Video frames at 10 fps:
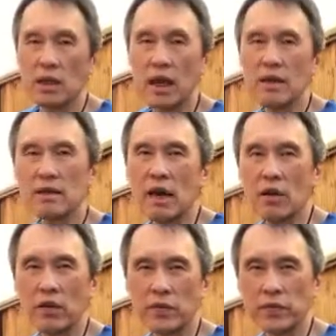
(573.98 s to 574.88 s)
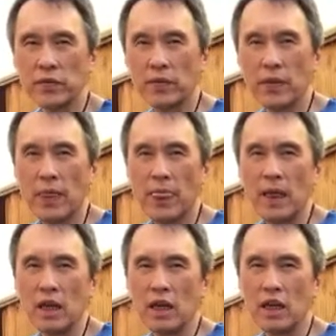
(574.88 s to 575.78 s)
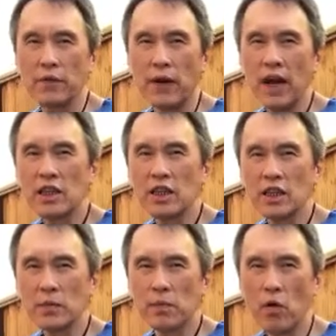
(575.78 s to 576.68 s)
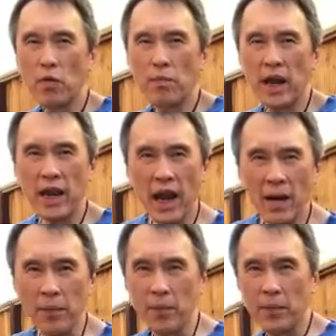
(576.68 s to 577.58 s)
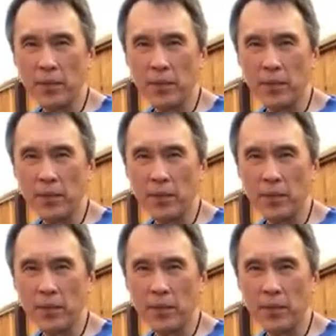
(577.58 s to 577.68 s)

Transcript: Tan Sao, if I just move my arm,